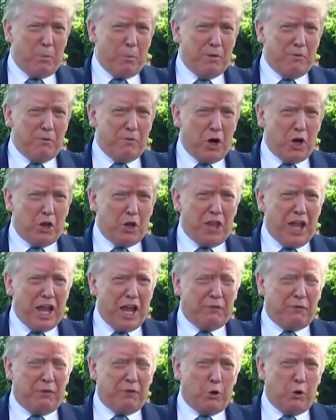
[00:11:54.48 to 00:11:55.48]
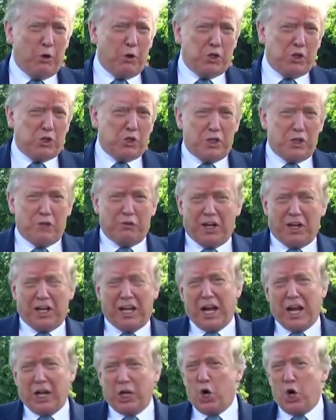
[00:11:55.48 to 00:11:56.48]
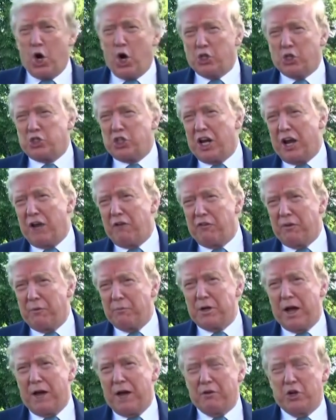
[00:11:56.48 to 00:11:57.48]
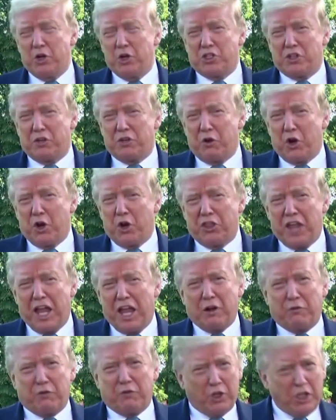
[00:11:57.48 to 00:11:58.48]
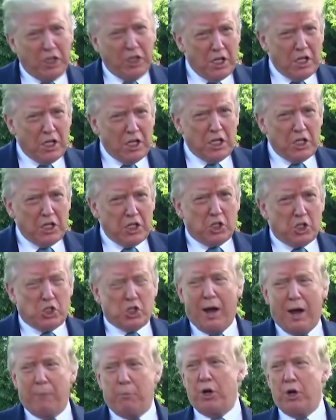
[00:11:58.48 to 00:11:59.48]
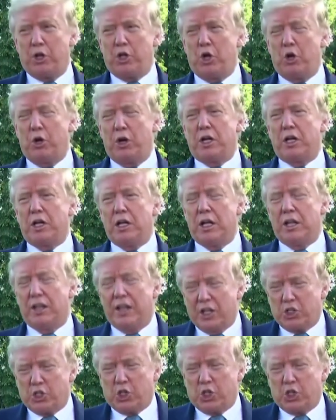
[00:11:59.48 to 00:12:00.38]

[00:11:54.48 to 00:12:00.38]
Answering media questions, Trump said he is considering making the vaccine available free of charge.